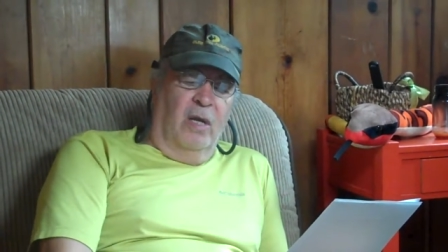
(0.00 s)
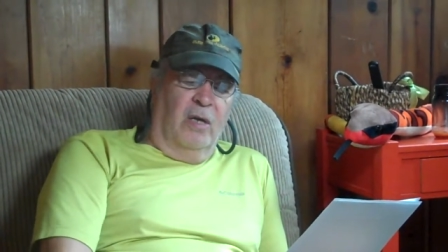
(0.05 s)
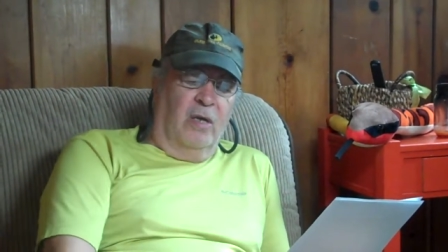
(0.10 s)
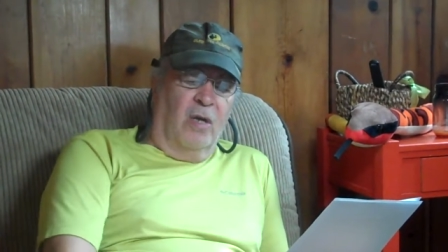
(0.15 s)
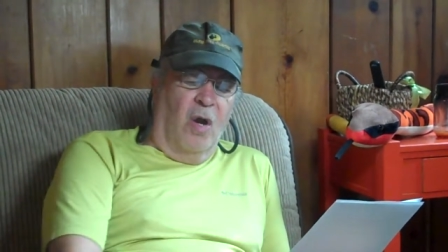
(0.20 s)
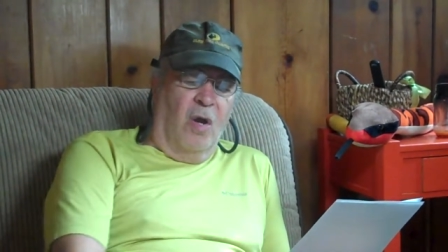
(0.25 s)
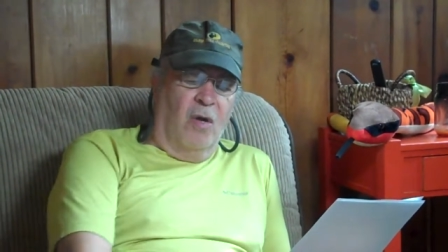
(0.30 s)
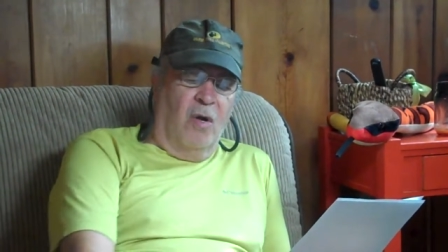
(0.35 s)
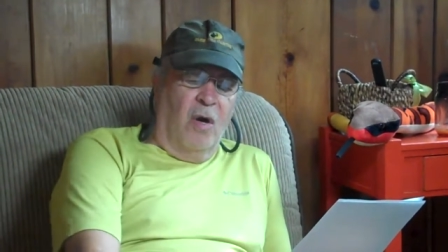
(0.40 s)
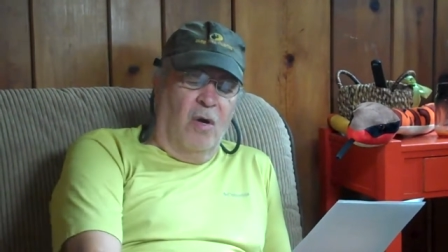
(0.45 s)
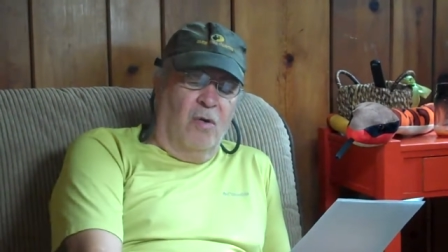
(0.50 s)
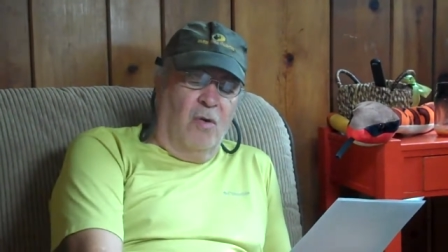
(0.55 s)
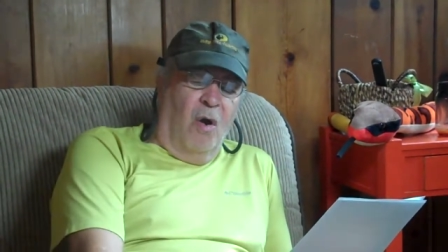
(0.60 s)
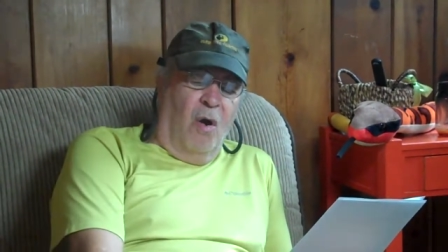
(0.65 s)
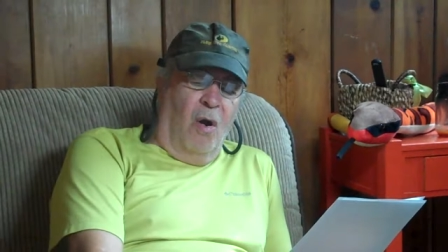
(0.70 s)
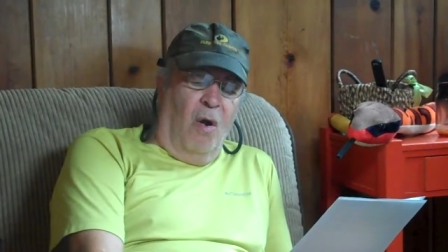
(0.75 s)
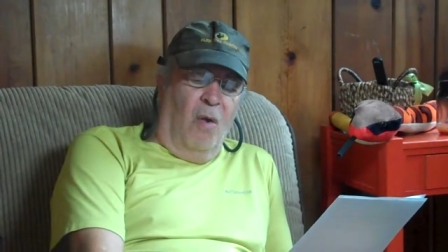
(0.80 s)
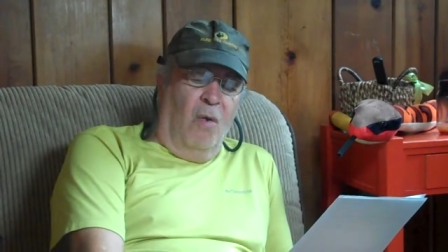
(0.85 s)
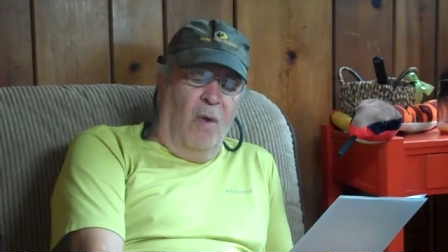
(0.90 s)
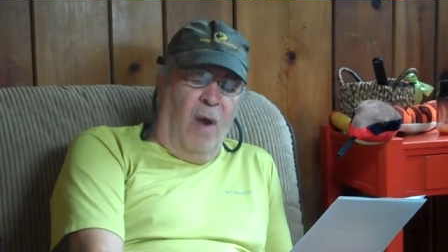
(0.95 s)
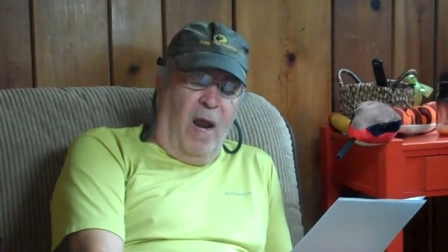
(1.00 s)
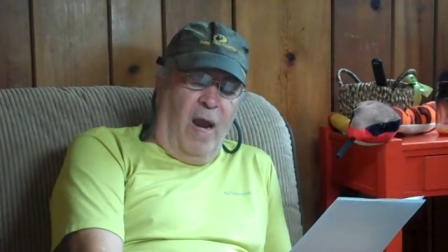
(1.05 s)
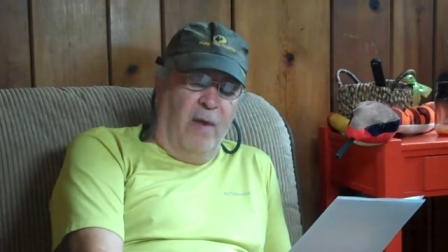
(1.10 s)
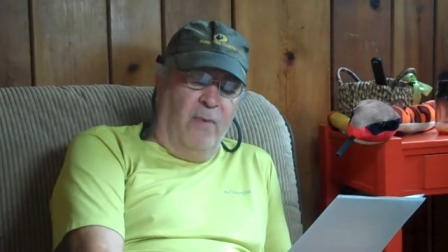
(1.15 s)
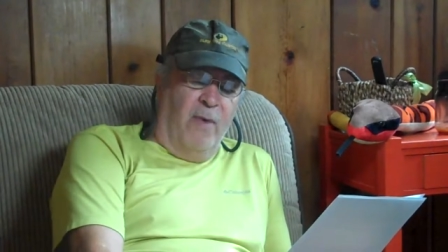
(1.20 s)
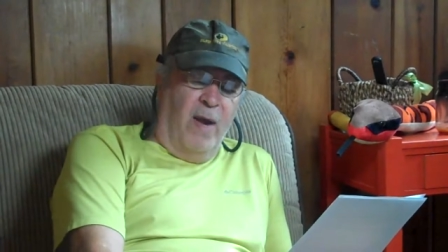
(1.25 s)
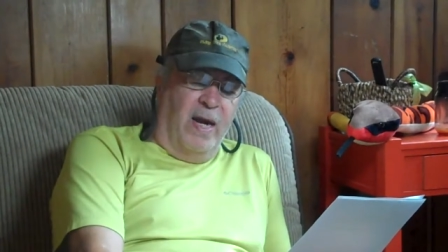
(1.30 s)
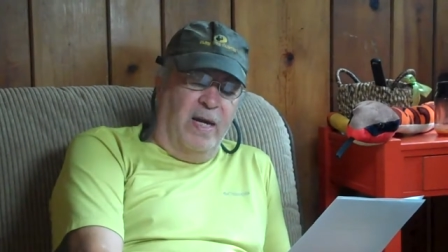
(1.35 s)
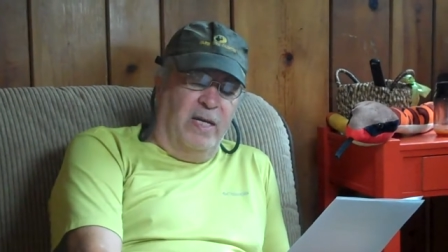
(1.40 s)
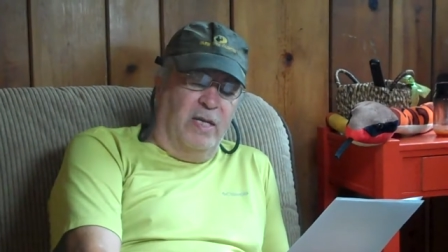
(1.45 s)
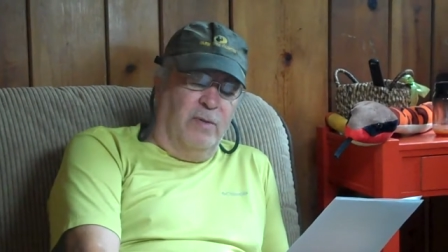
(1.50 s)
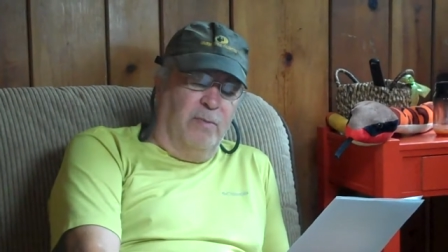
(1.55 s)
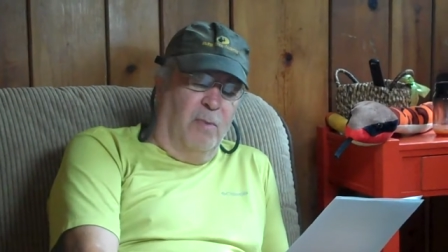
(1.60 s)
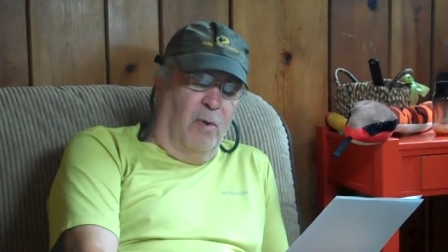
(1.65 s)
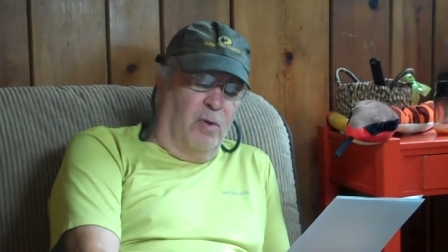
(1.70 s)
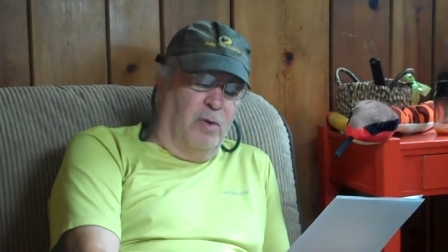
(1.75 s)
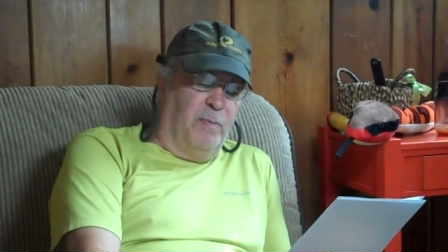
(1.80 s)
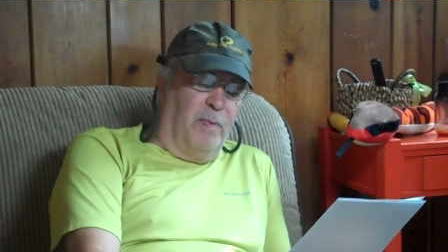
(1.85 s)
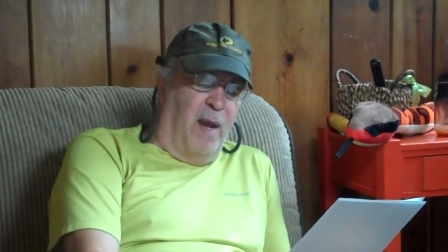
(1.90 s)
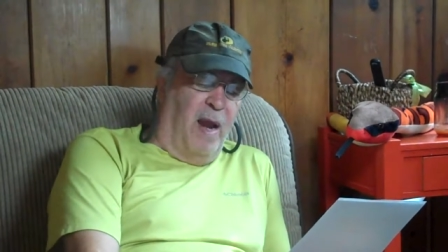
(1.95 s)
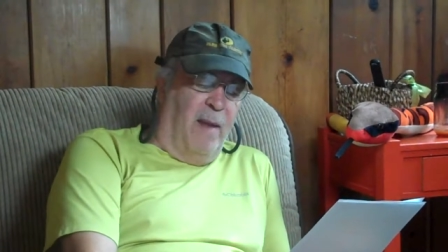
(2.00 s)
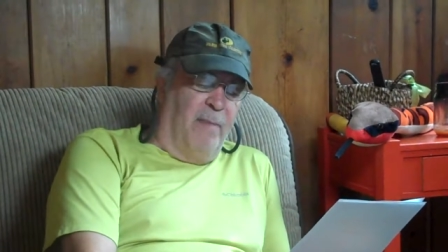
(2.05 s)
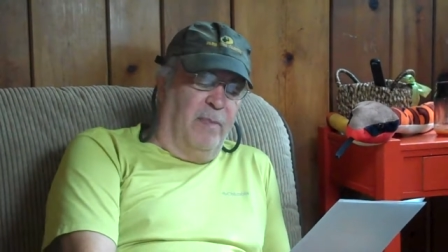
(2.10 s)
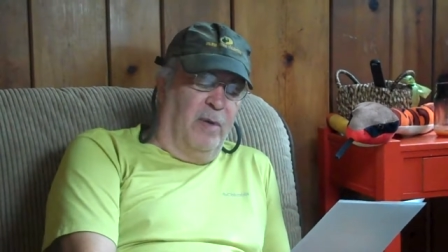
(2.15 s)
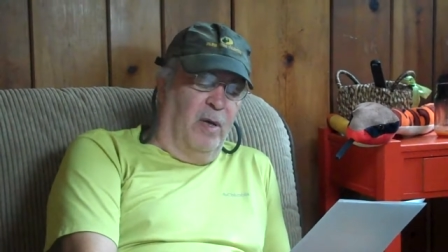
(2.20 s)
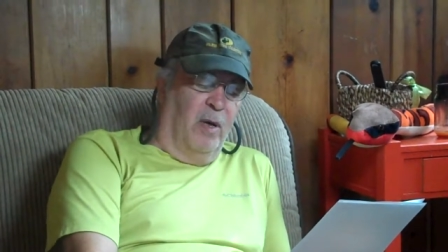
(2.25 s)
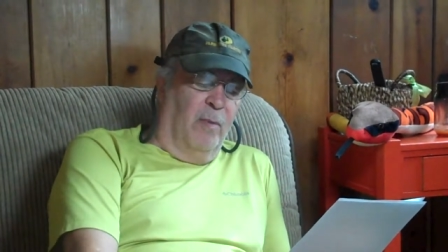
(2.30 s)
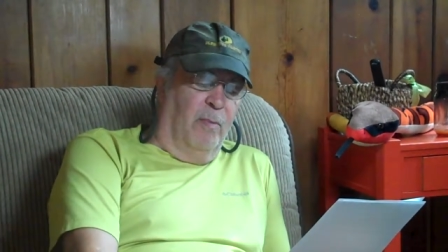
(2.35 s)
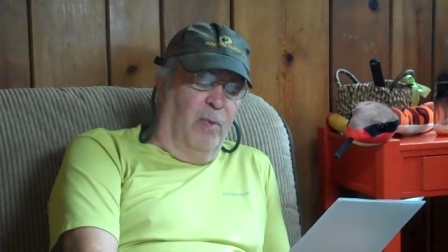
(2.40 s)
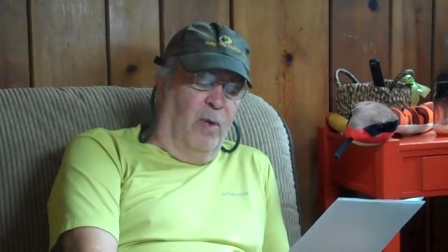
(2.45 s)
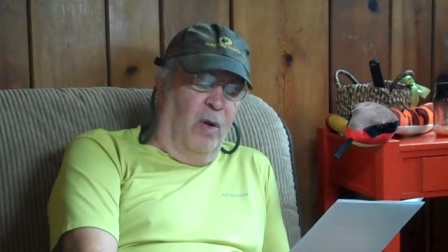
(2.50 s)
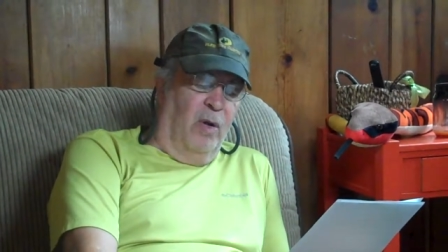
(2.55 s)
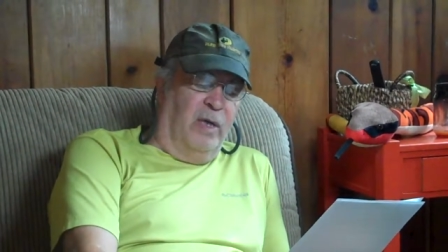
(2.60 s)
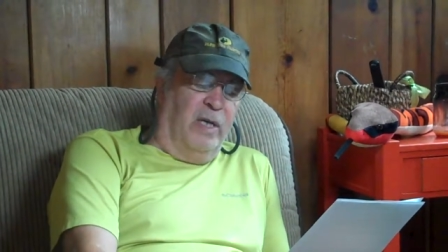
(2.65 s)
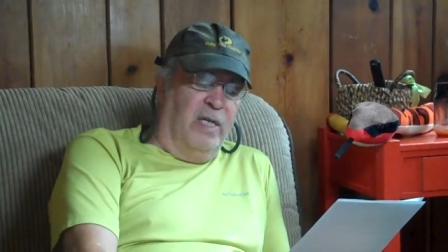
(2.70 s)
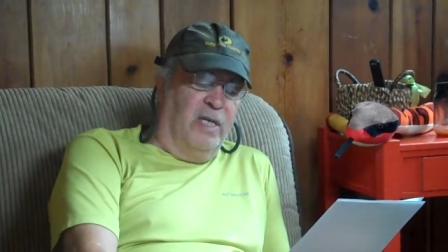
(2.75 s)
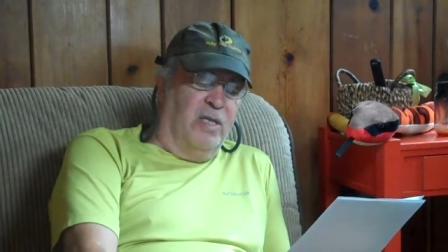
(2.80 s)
Long ago, I read his most popular book,